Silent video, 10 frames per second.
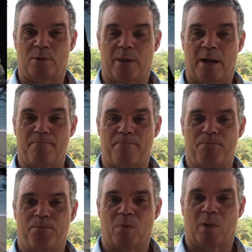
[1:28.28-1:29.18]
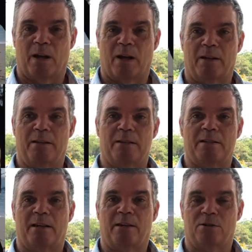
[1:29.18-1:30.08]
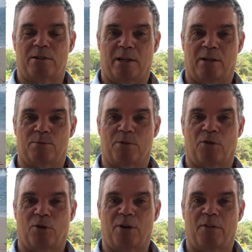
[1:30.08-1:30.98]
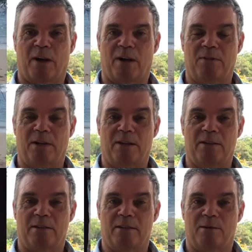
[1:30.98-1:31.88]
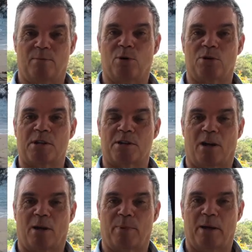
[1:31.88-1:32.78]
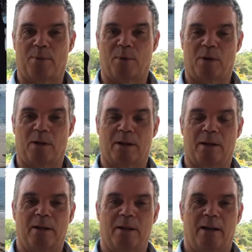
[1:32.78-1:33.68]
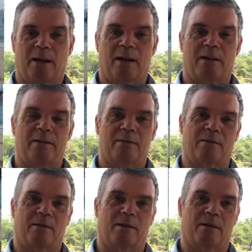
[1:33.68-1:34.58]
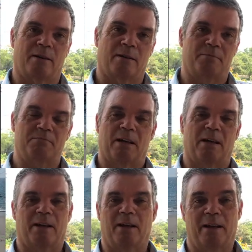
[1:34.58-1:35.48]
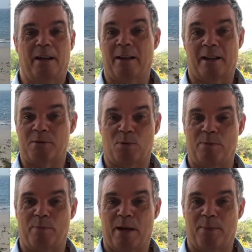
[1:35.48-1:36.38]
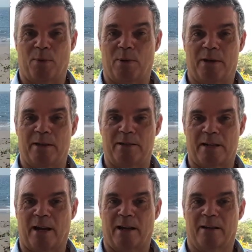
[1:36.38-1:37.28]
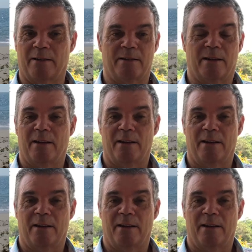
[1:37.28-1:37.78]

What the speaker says: with them, and they said it could take up to 45 days to process all the paperwork. And again, as with paperwork in Thailand,